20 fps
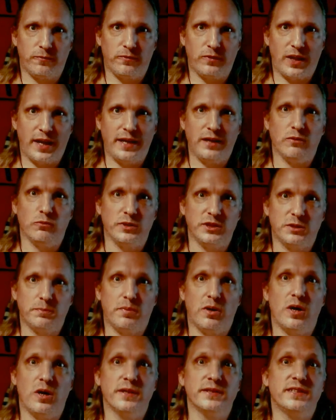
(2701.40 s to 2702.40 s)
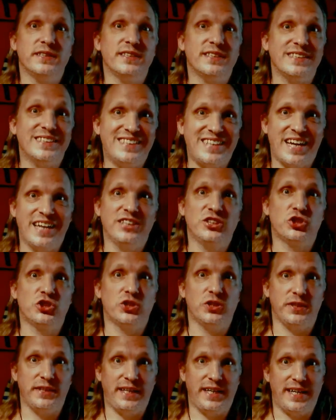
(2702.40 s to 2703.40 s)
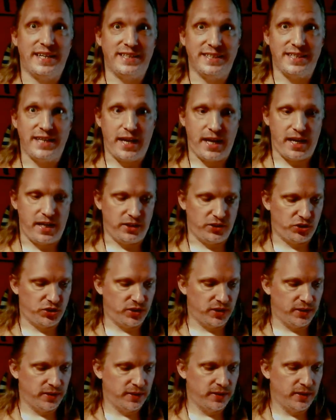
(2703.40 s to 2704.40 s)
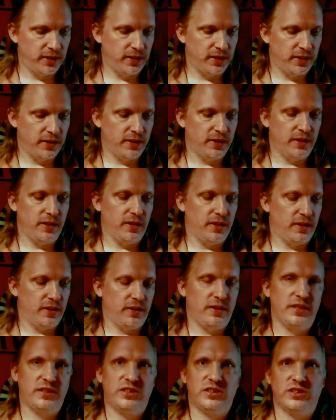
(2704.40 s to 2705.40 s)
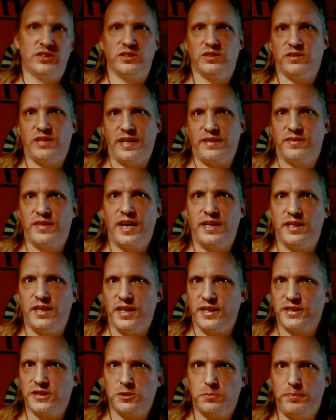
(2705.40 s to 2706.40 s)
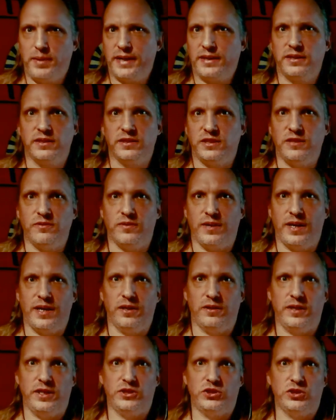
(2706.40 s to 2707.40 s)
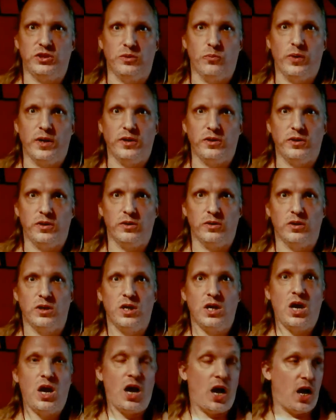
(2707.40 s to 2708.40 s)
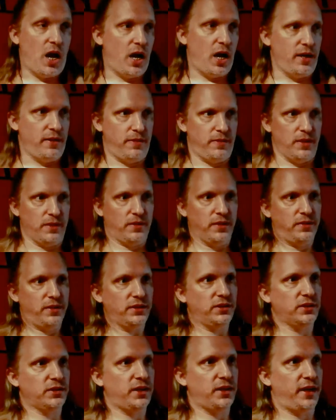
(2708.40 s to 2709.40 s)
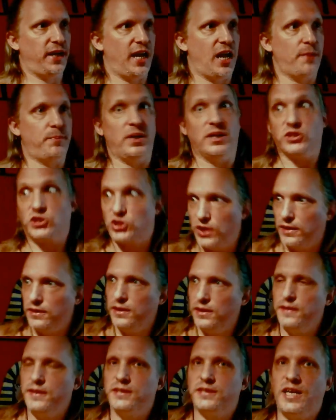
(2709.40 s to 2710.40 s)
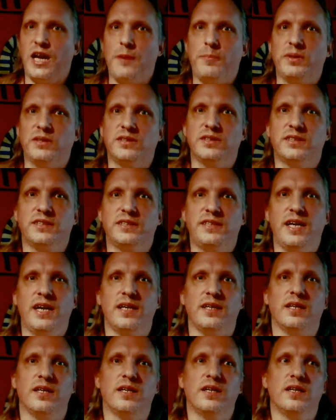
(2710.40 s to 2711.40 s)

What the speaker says: flight response is intentionally engaged. This is like that expectancy violation where I think that this is going to happen, and suddenly this happens instead.